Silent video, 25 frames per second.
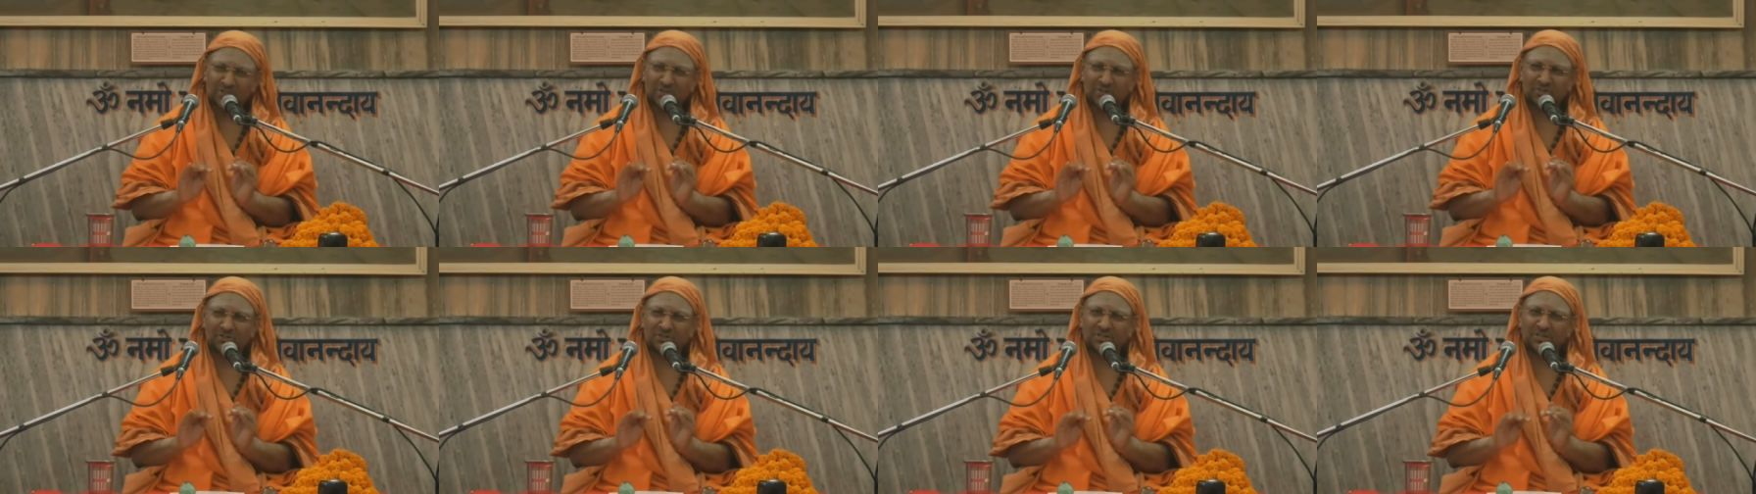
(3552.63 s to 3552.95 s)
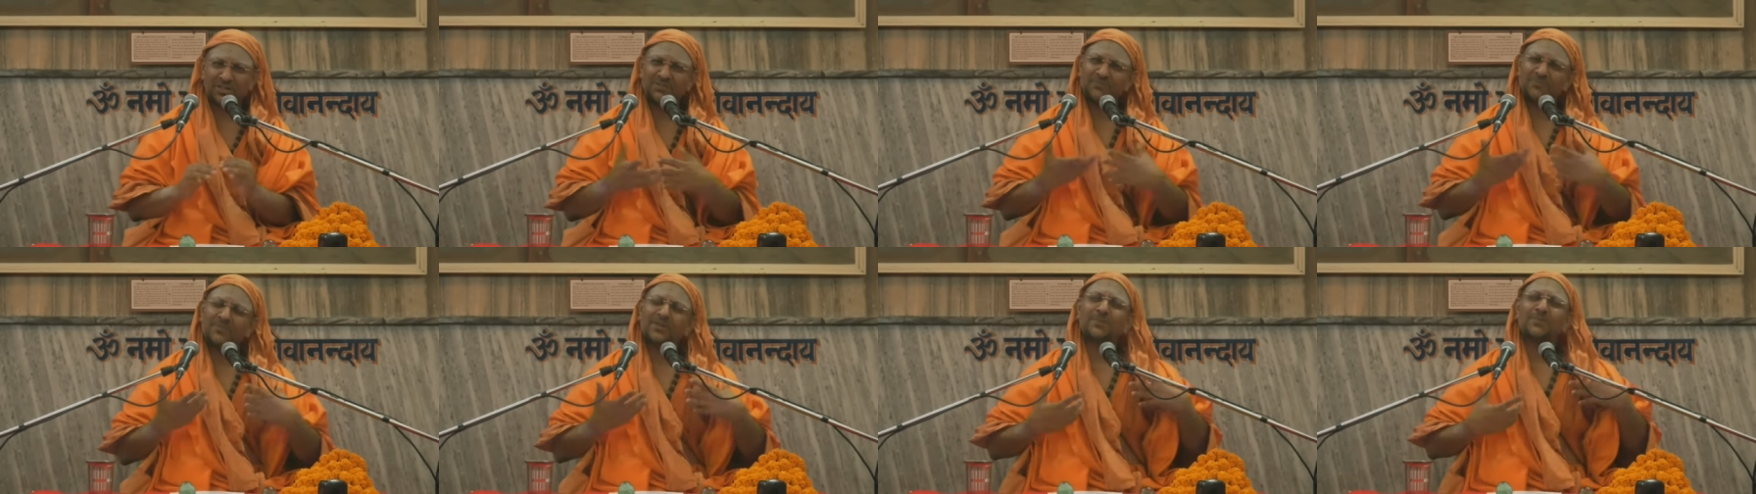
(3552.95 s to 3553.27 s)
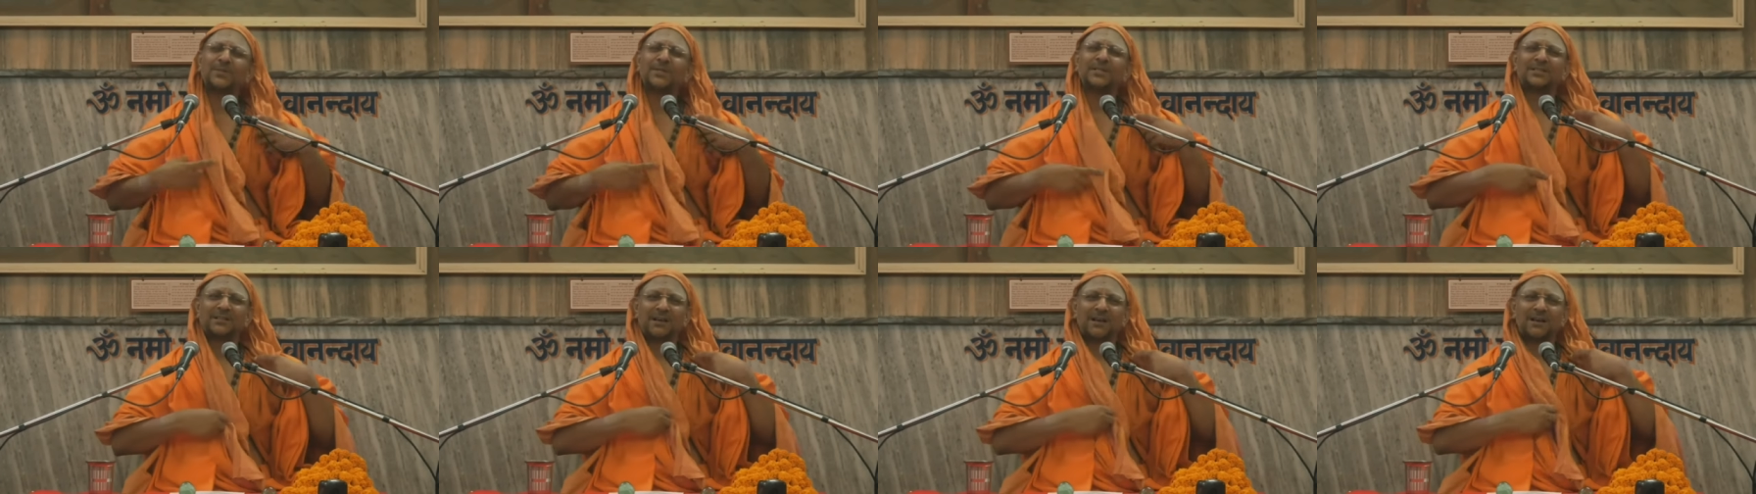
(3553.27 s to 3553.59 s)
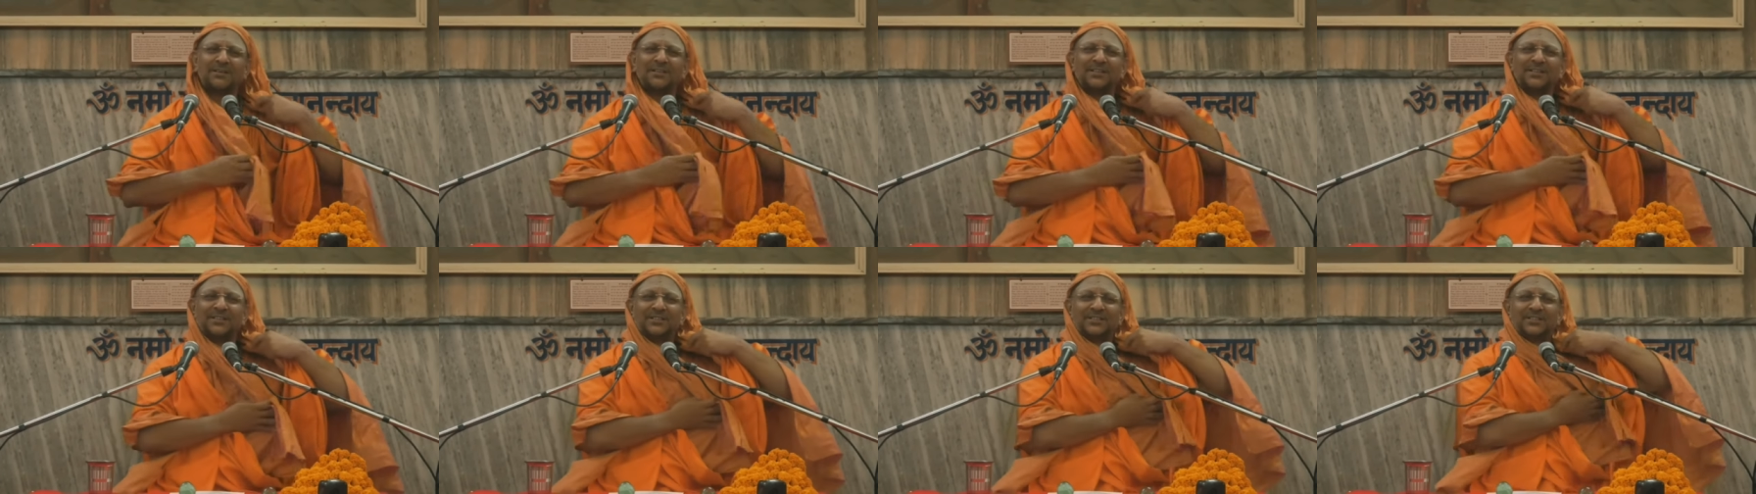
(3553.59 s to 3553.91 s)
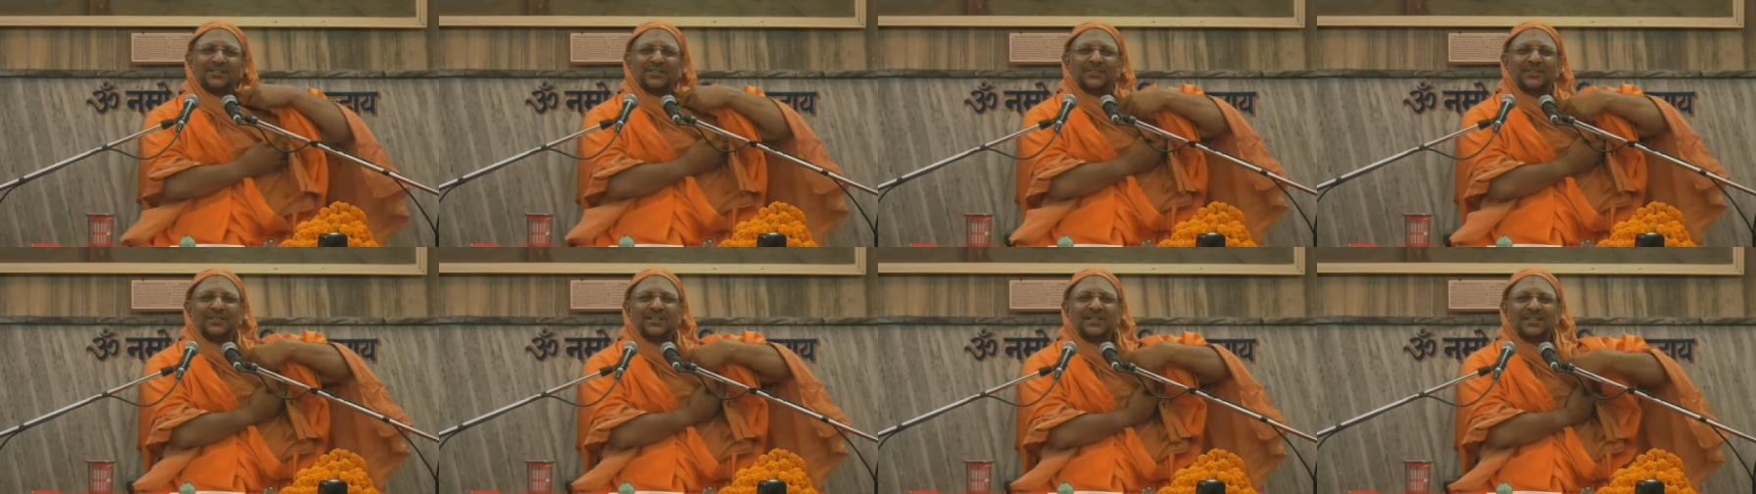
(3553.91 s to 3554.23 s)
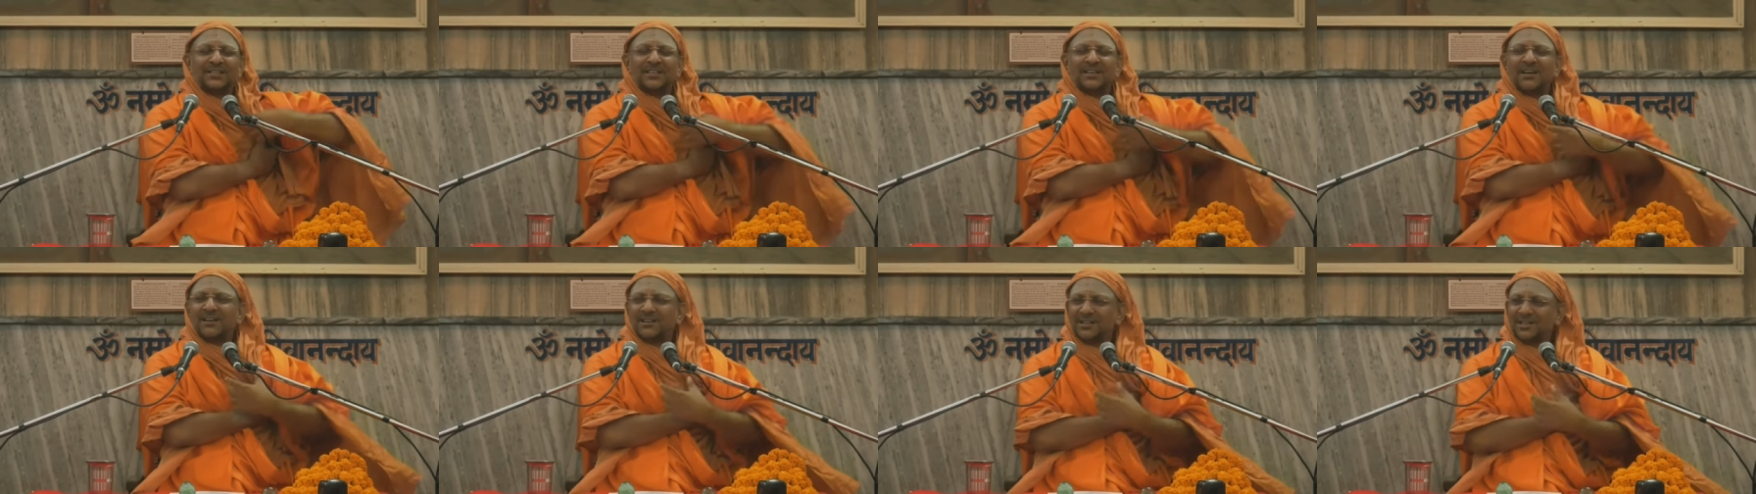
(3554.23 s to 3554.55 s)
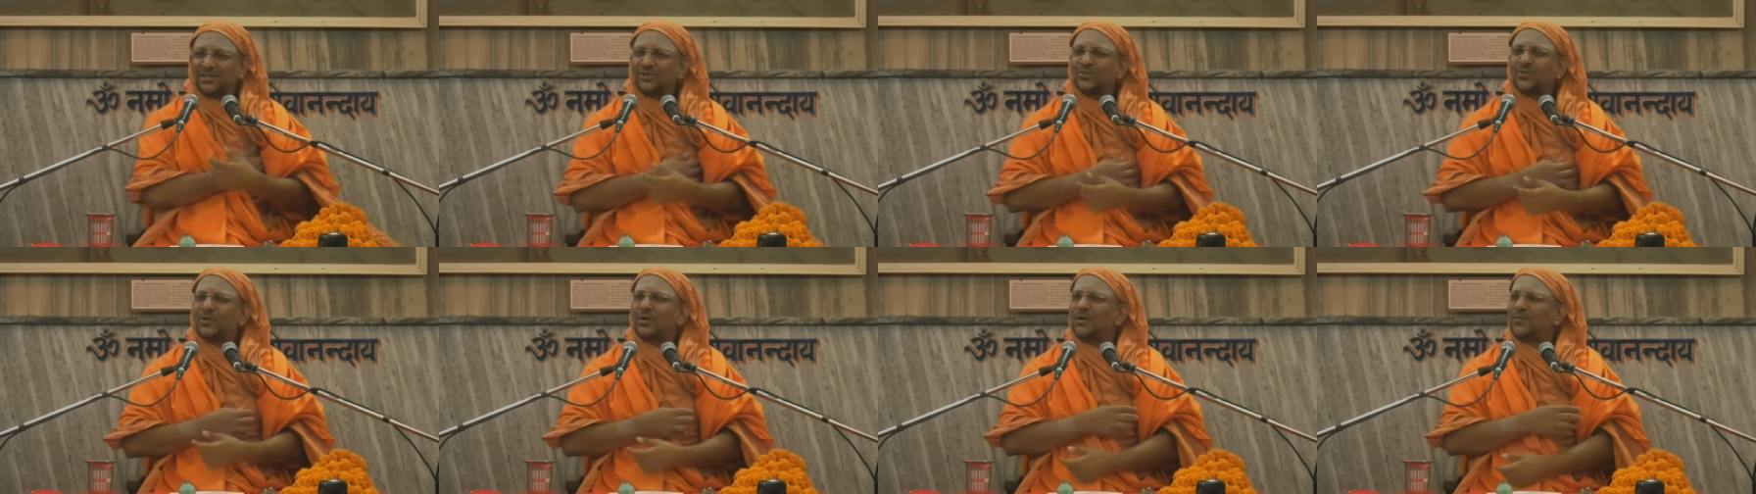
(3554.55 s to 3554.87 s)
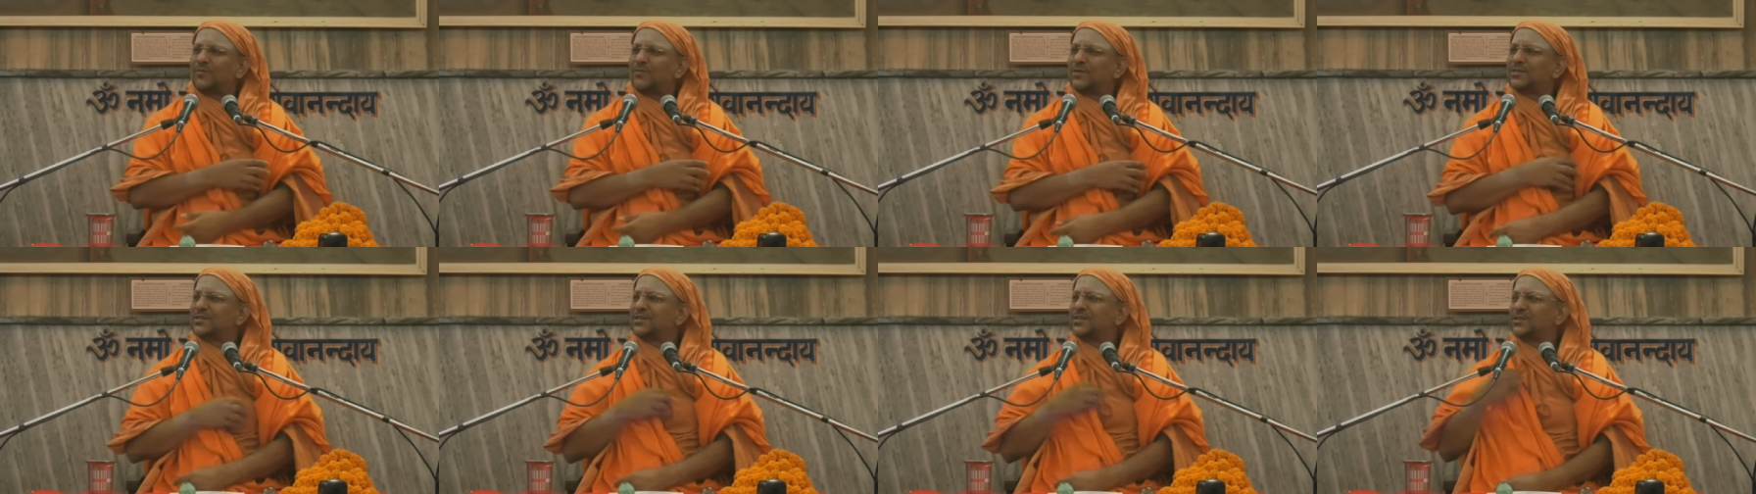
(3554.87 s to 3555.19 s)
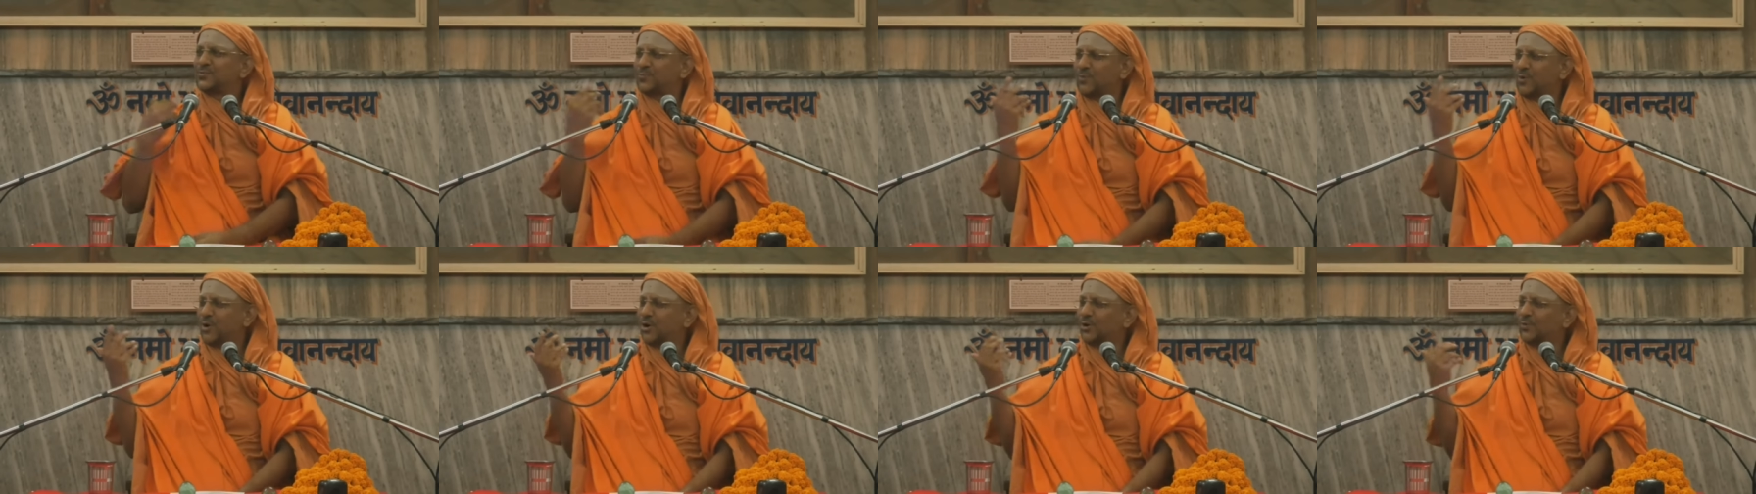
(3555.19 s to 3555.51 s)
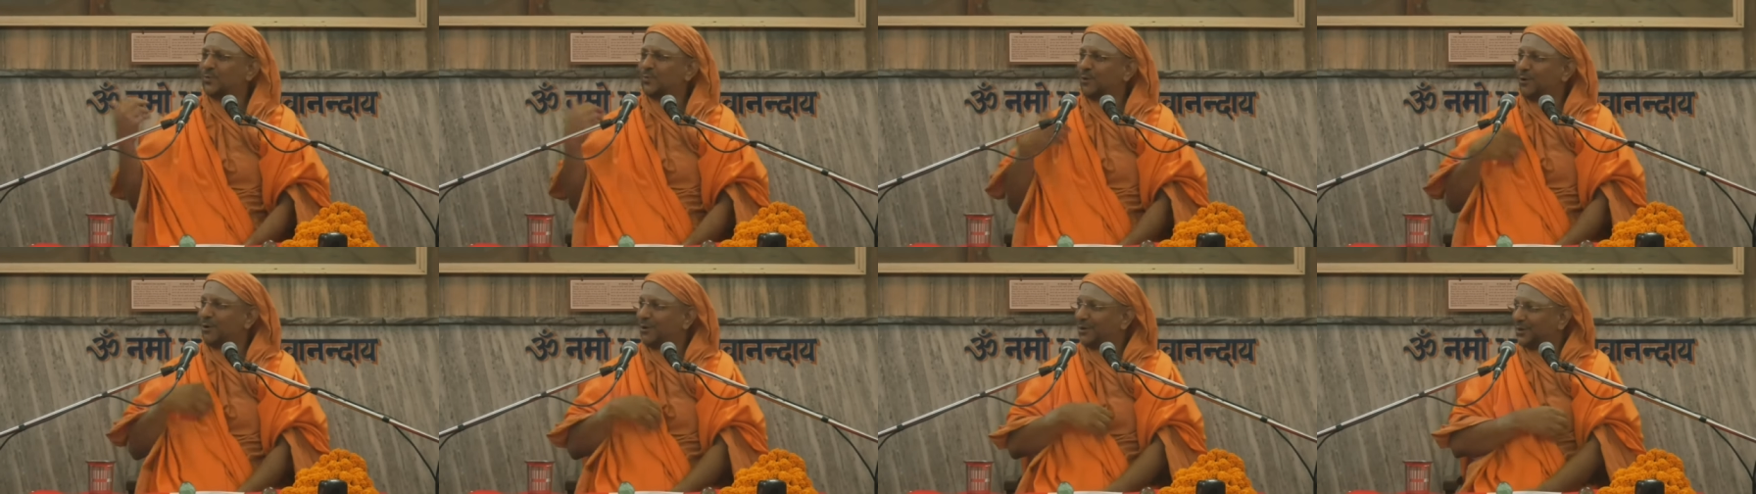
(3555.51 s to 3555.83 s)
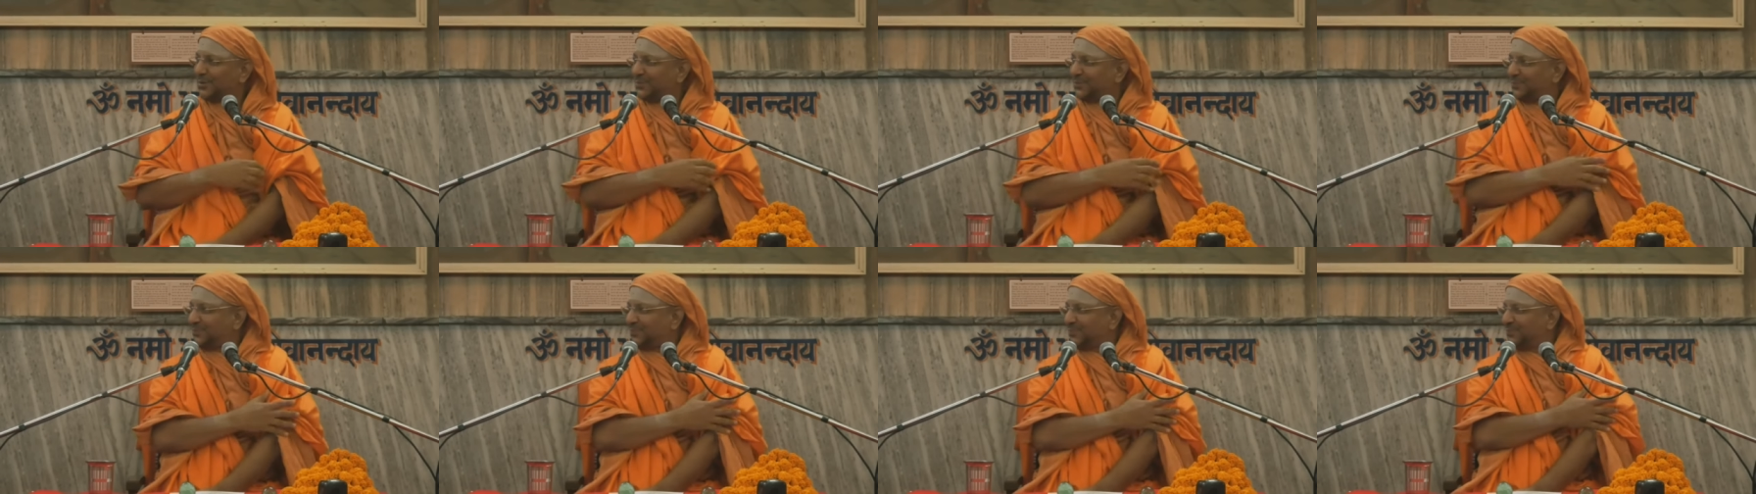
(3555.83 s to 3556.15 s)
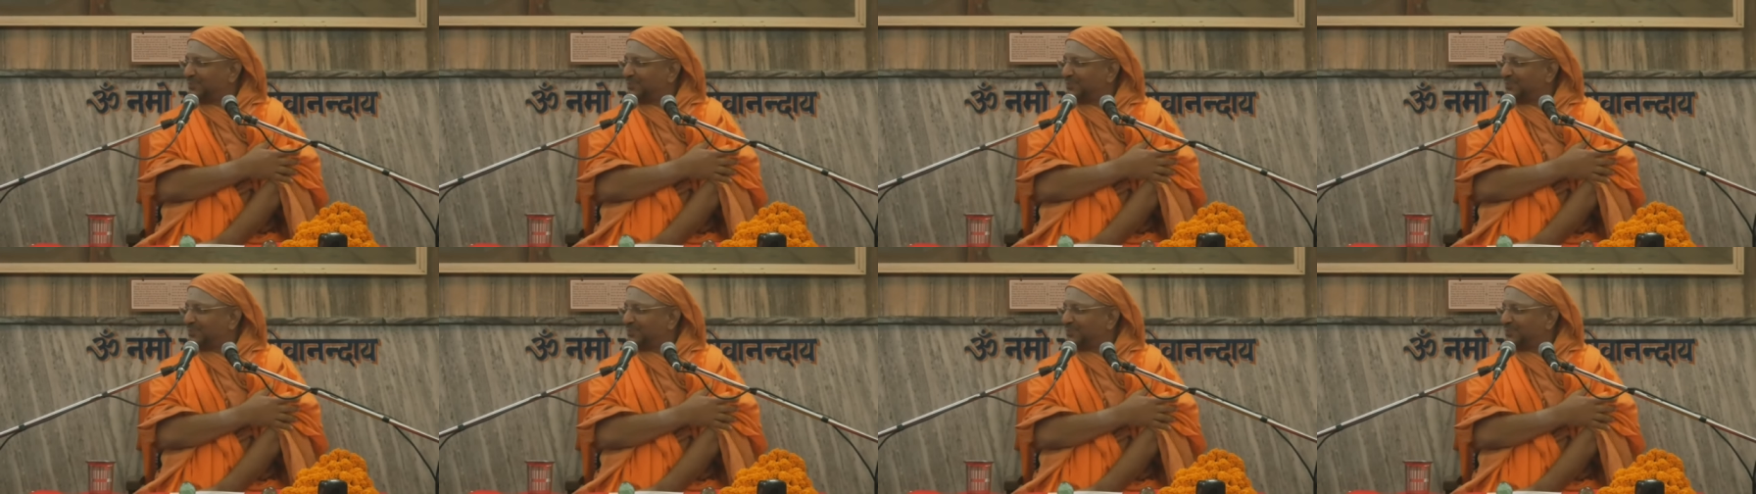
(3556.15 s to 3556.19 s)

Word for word: children will be jnanis. Jnaneshwara was a small boy.